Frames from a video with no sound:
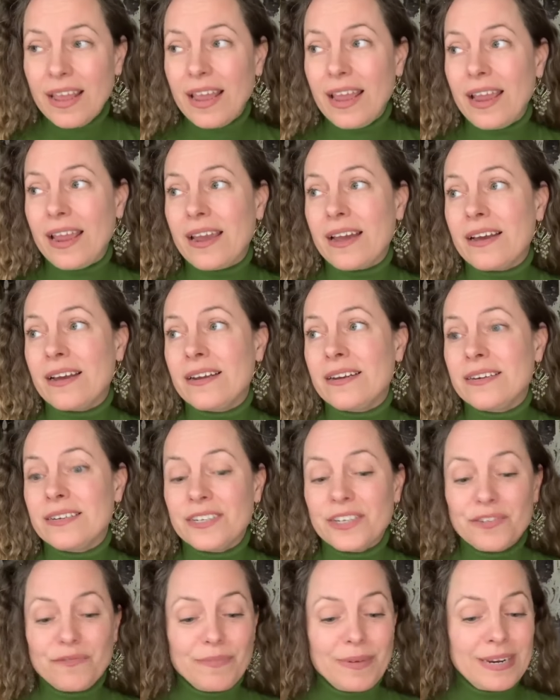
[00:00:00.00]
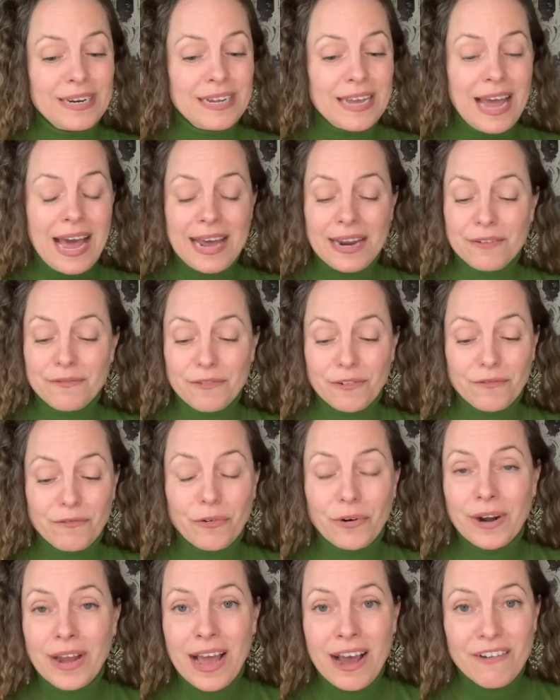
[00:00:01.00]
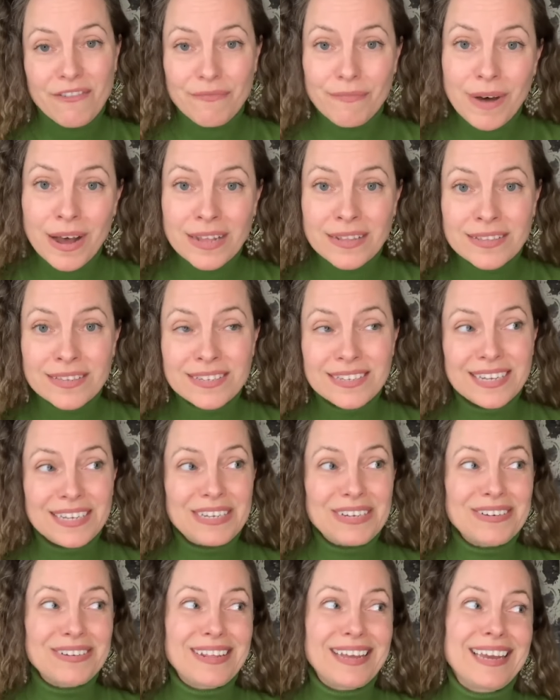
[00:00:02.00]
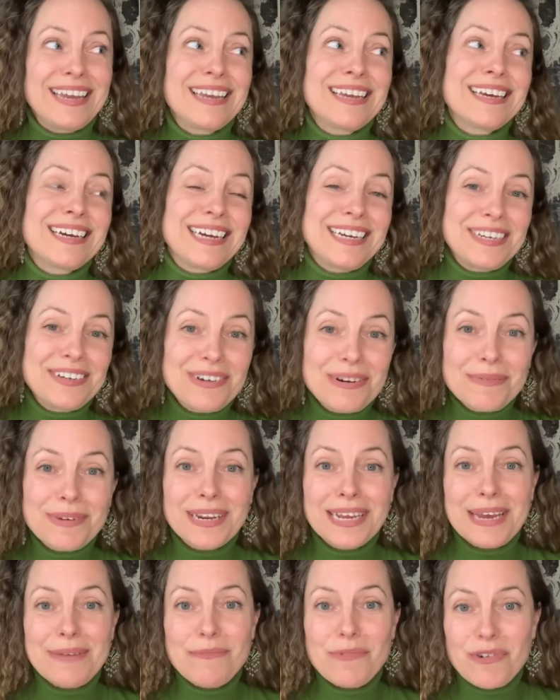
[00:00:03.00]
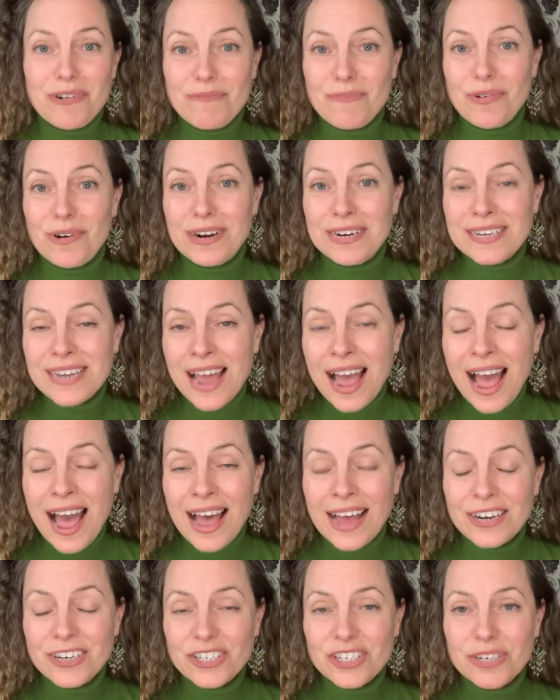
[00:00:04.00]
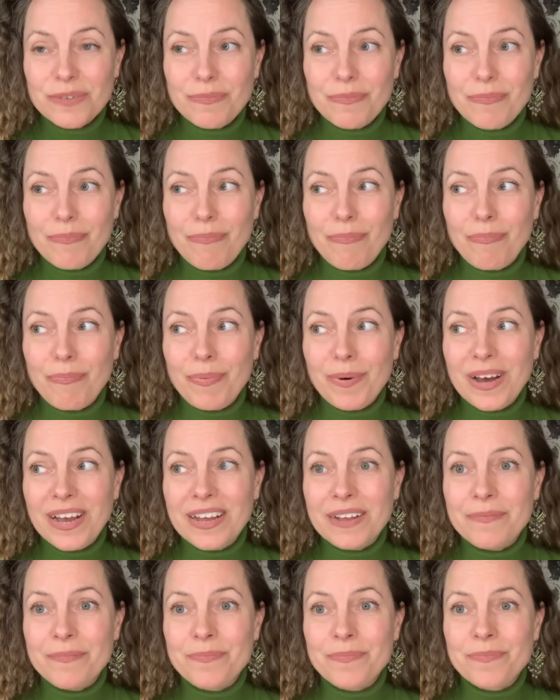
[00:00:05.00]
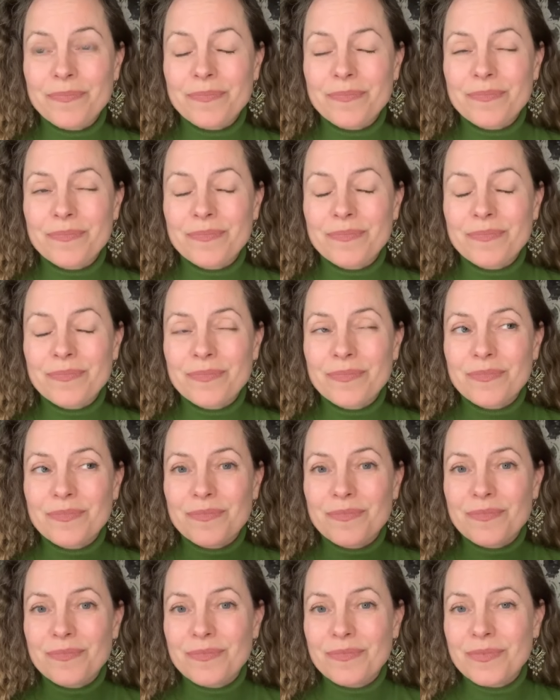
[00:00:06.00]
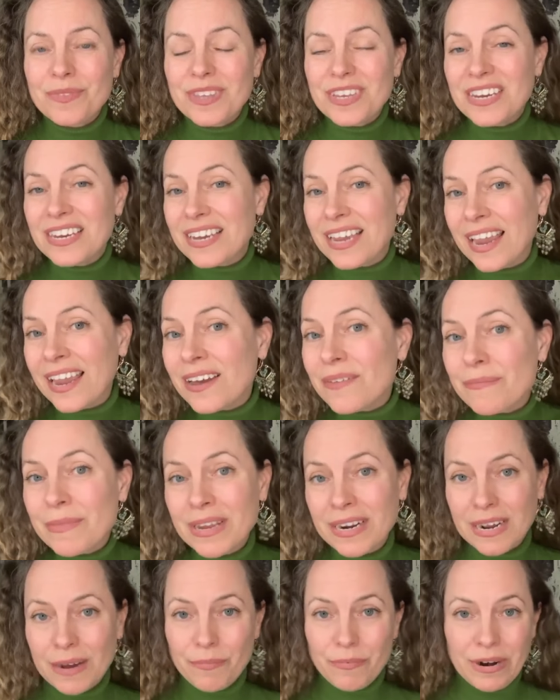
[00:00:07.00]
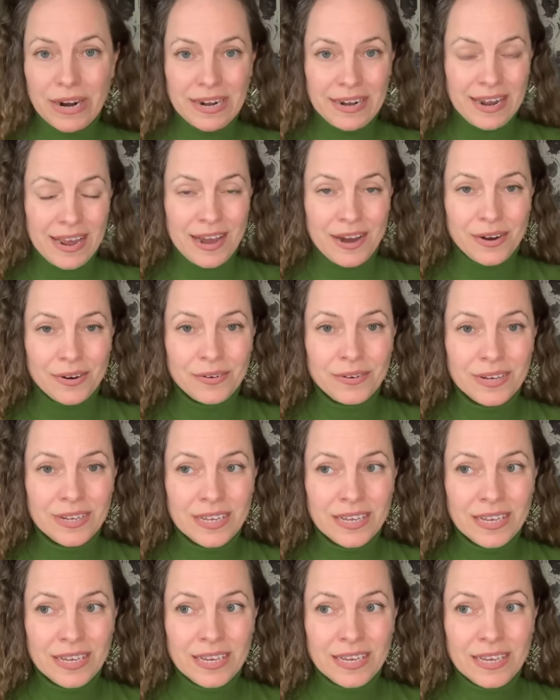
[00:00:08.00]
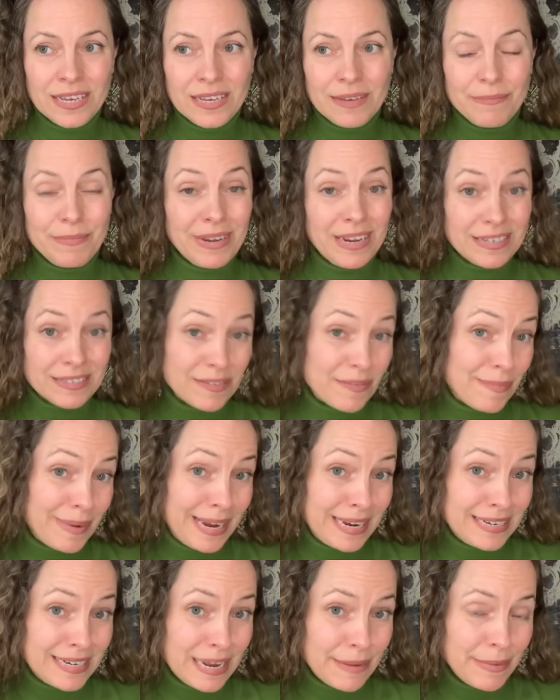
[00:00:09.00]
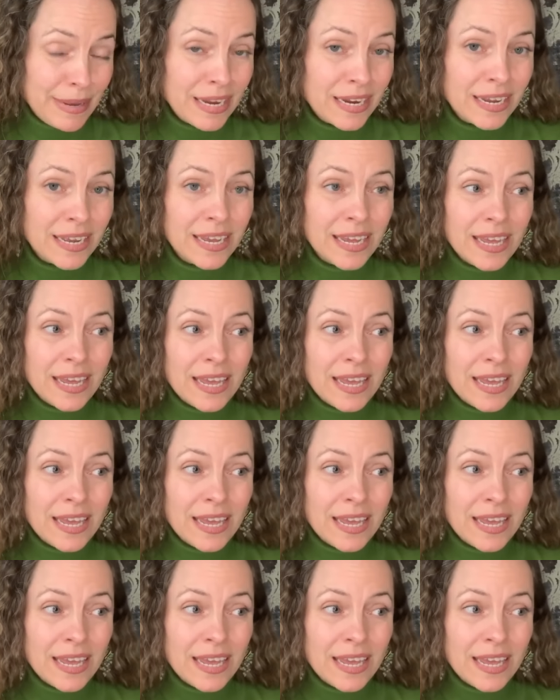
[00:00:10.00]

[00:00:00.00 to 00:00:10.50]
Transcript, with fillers: and you've been at it for 4.5 months, and you're like, I know I'm going to get more and more attached, but you can't meet up right now because of the pandemic.